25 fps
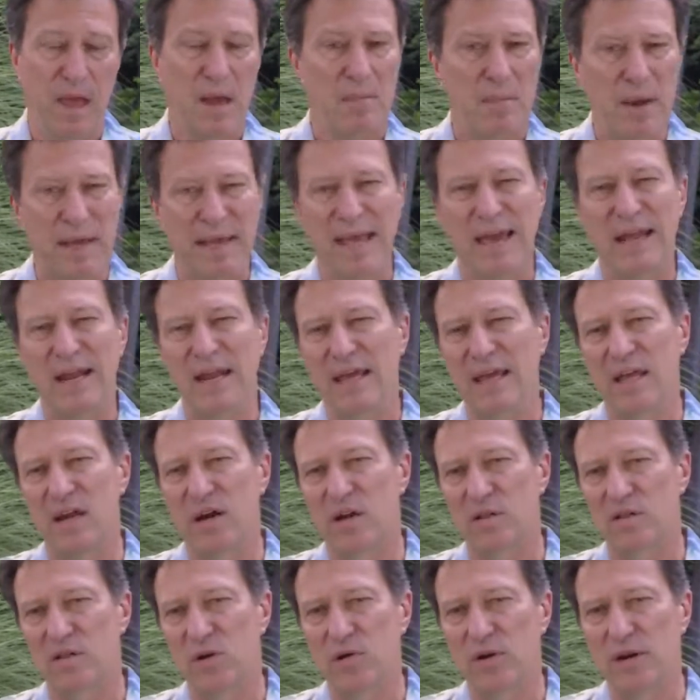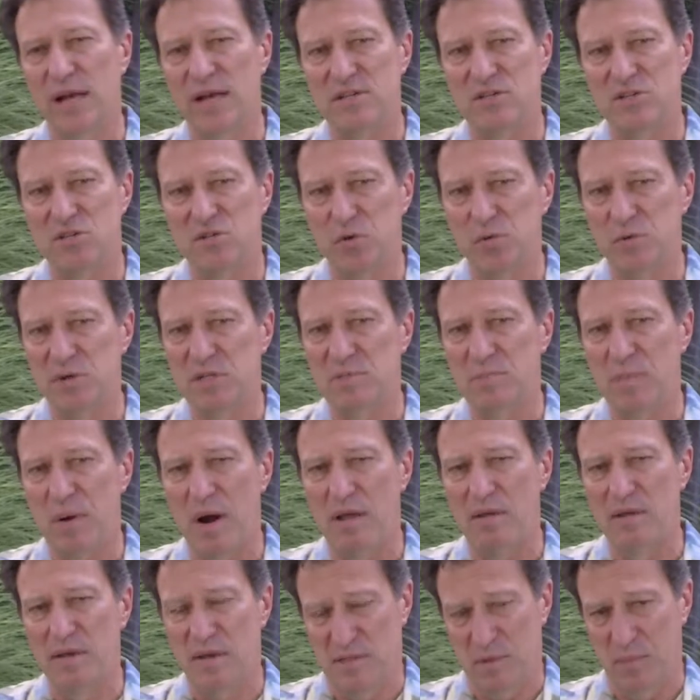By getting an alert as soon as
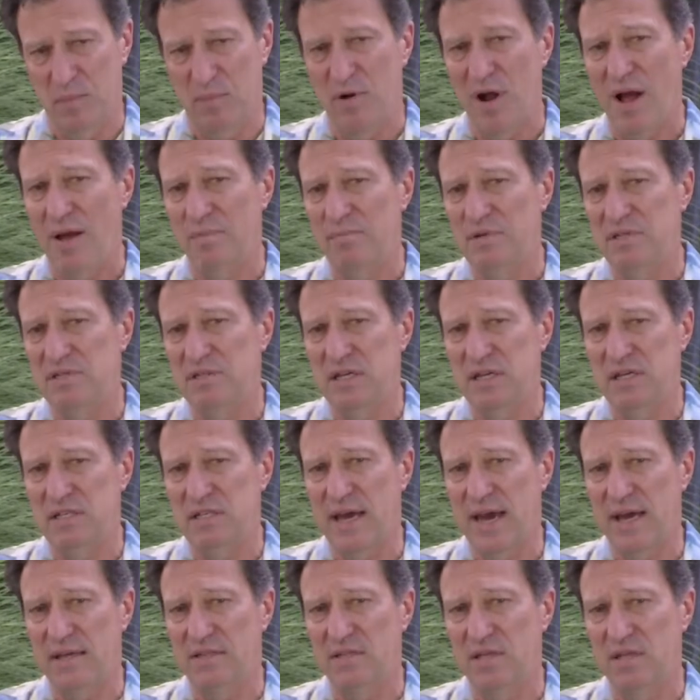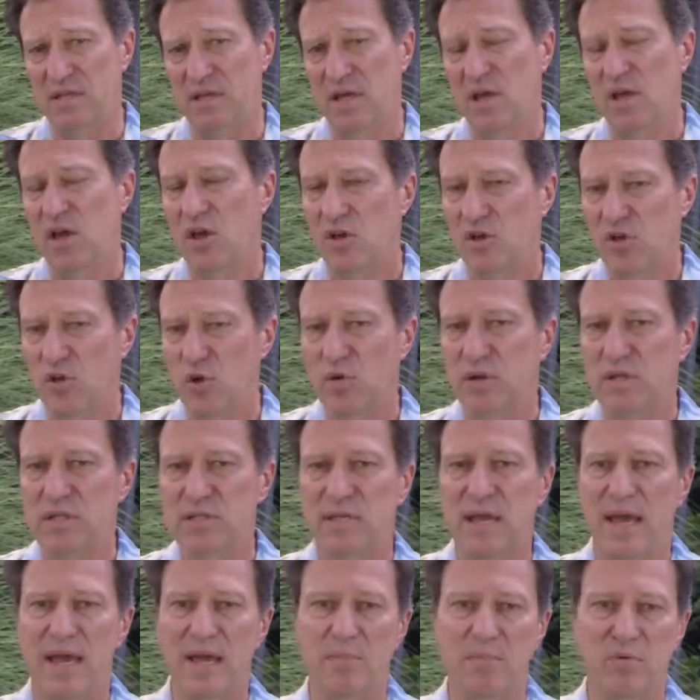a problem is detected, you can
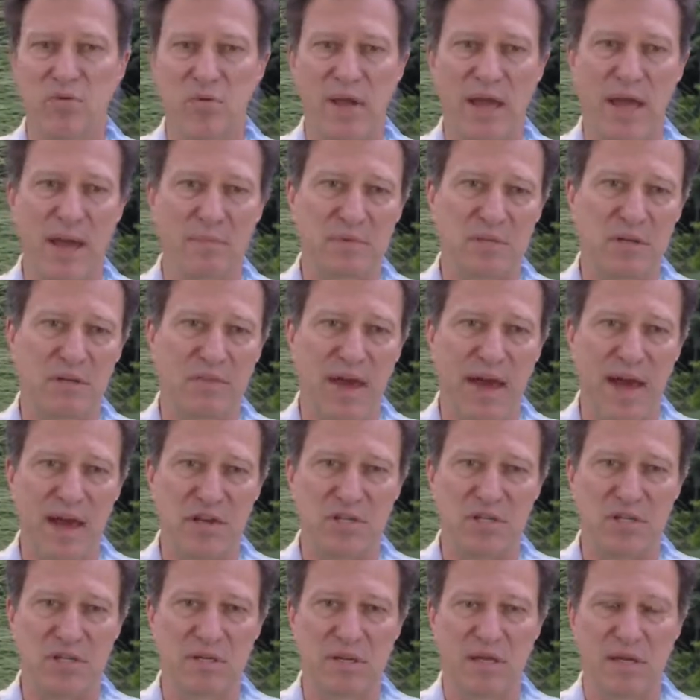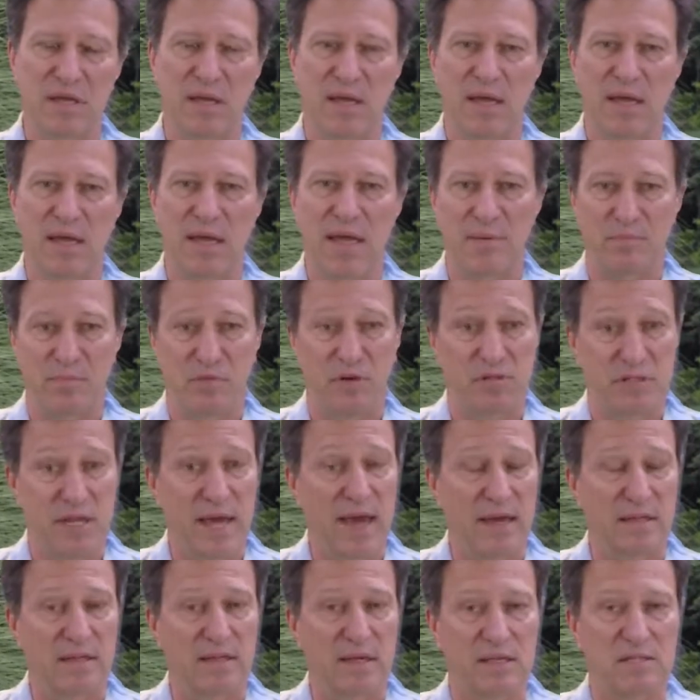take preemptive action and
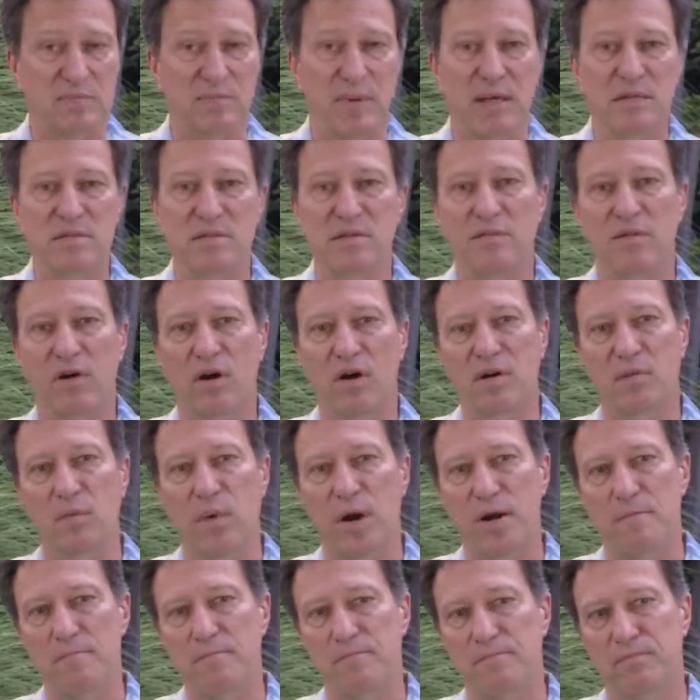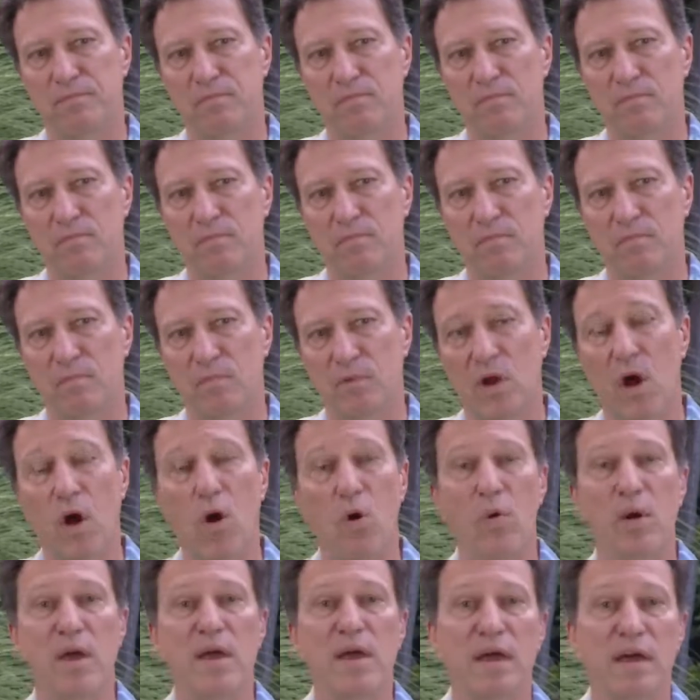protect expensive hardware.
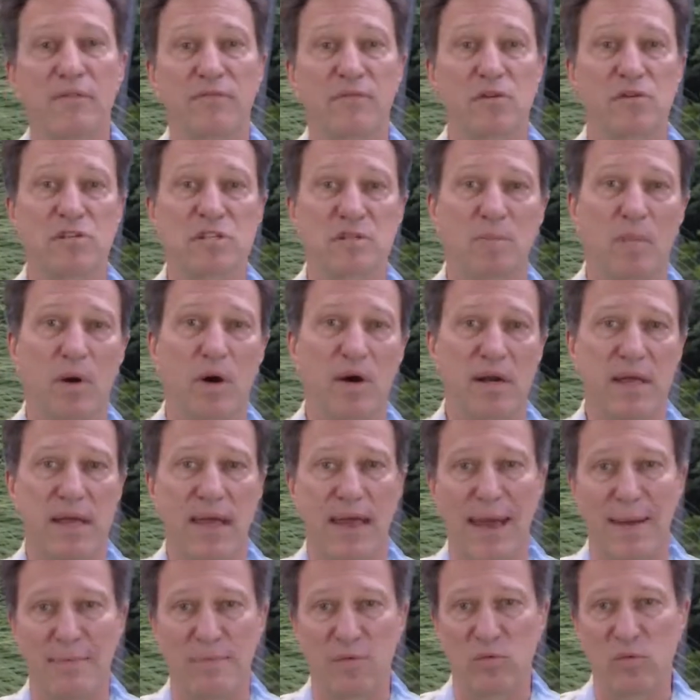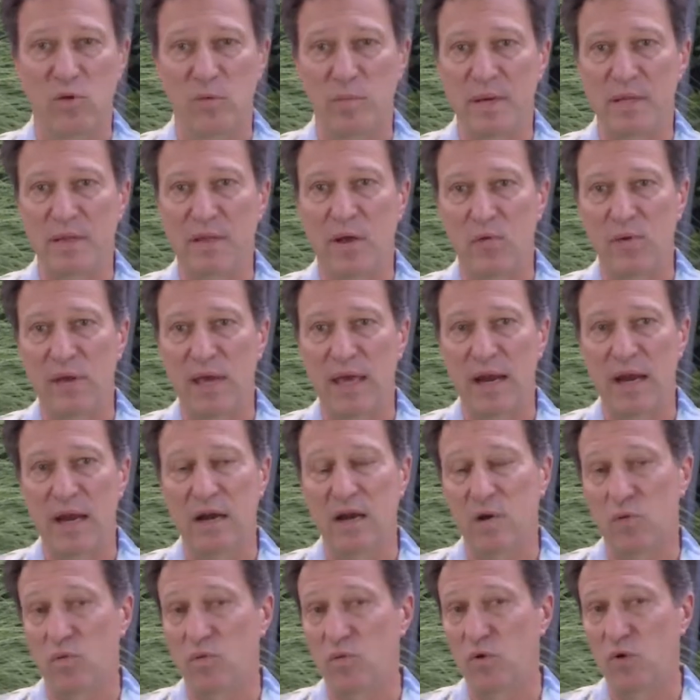Oh, if your smart cabinet will be located
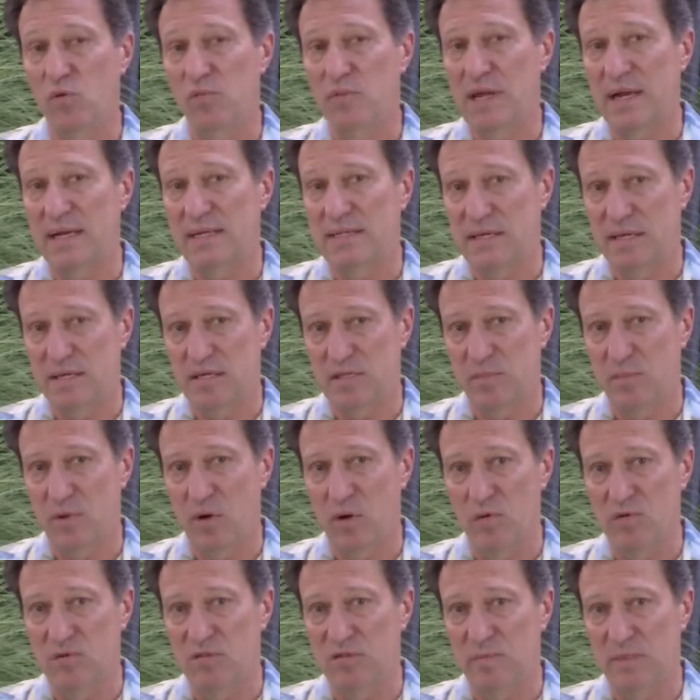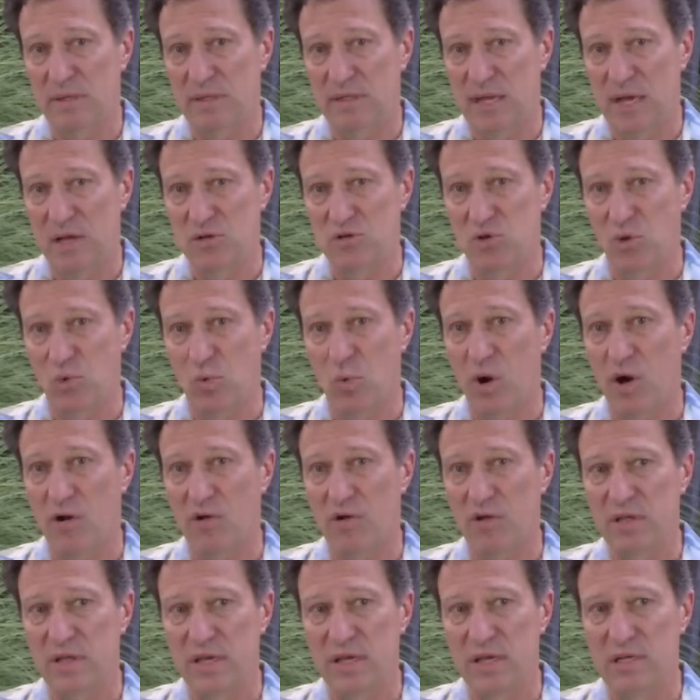in a room that is exposed to potential
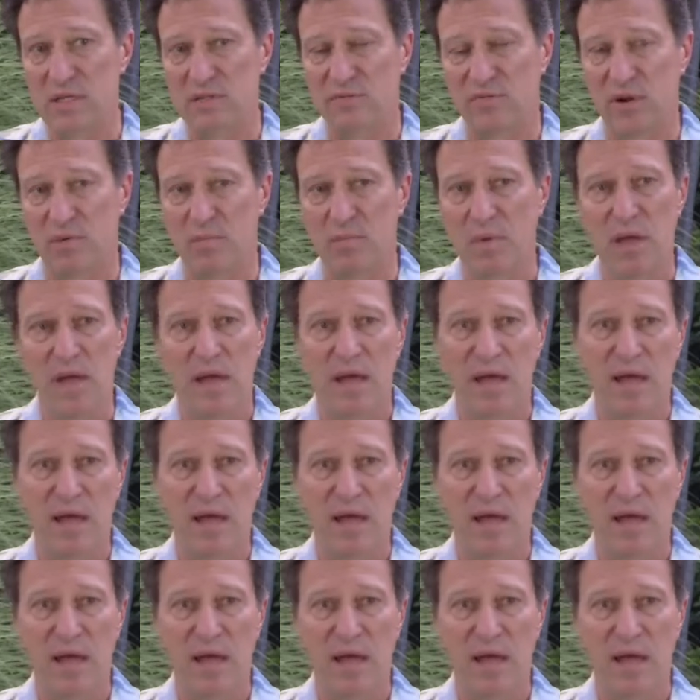water leaks from